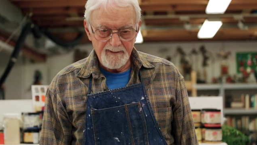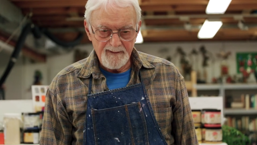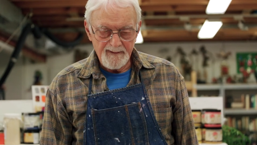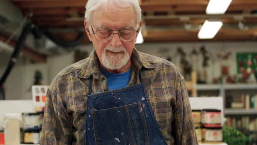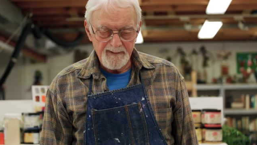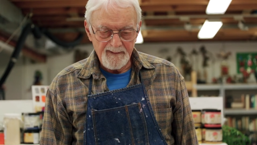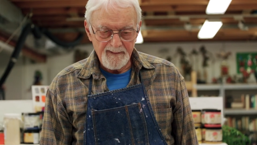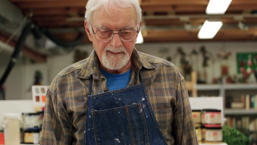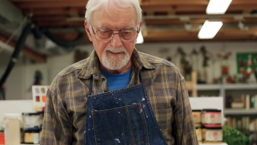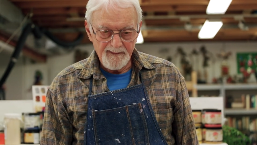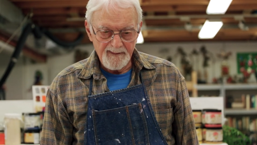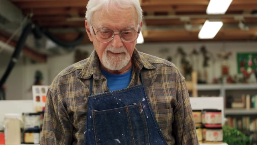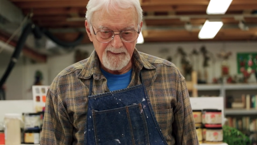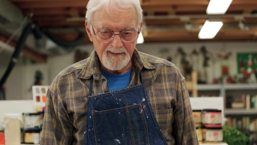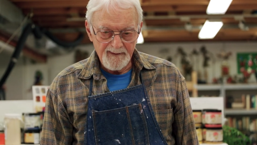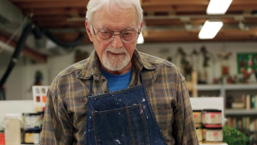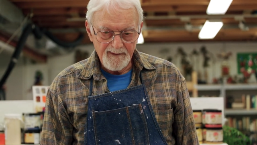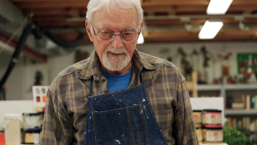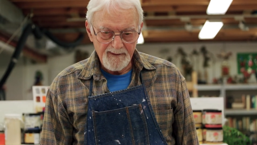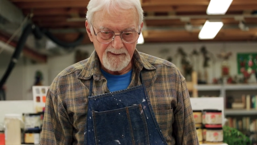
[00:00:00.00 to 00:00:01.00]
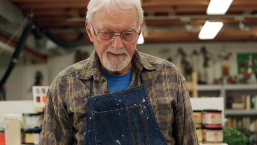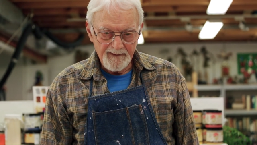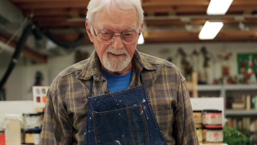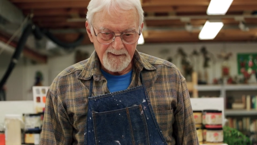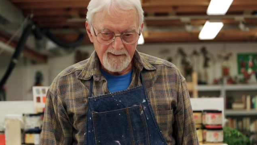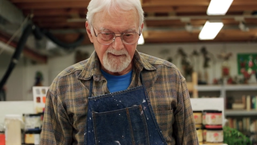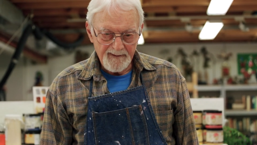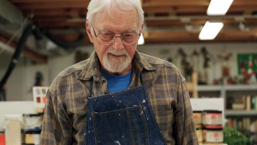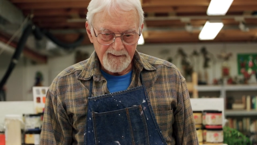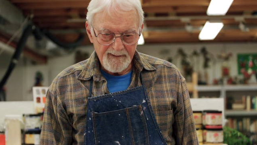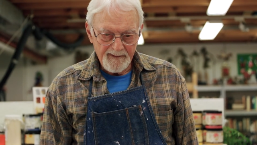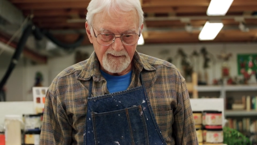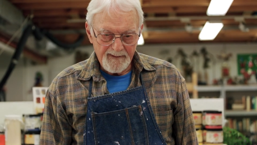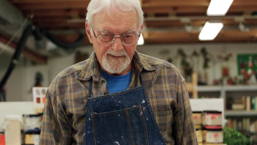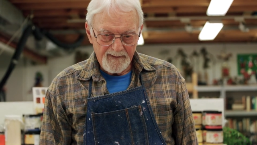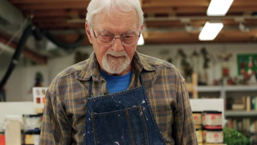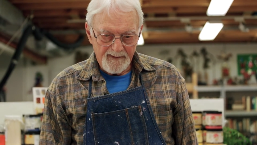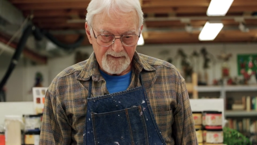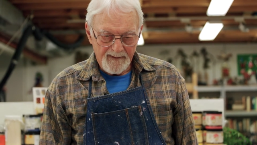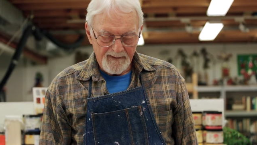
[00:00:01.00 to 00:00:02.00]

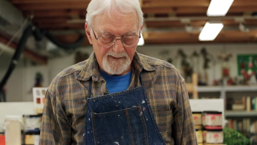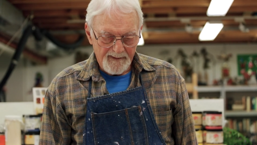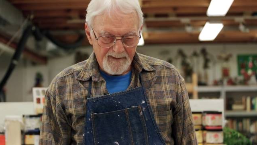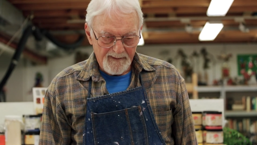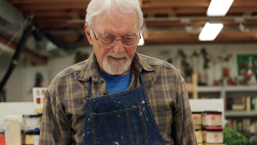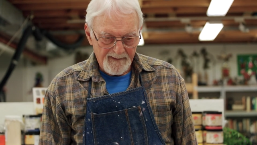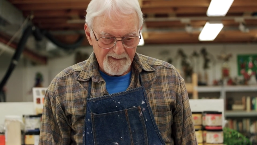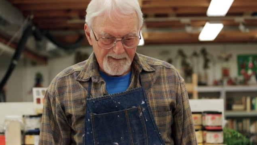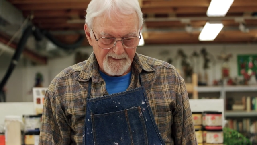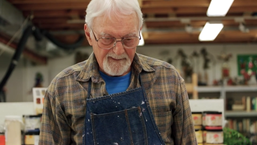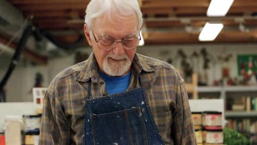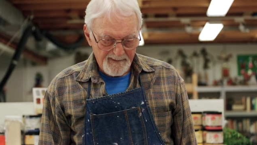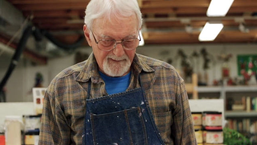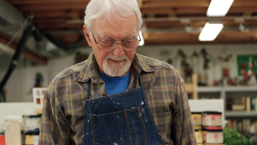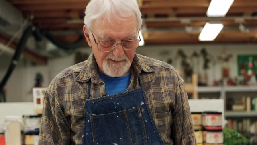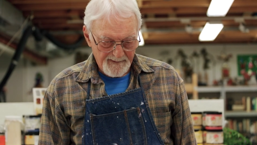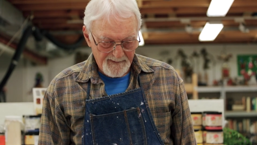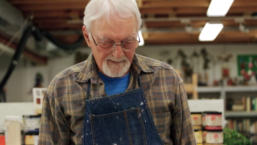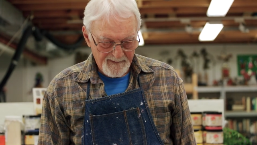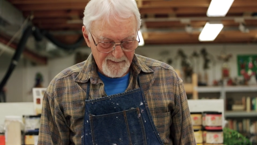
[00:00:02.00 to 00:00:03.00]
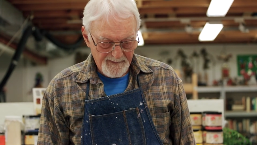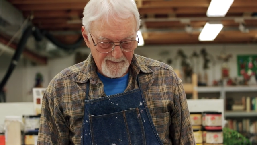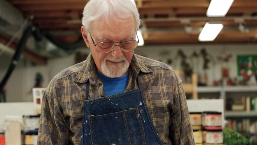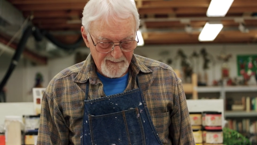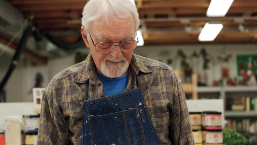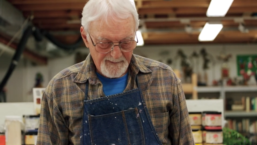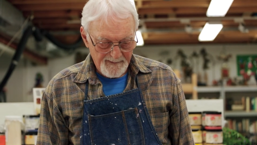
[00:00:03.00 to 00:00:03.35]
Nobody speaks.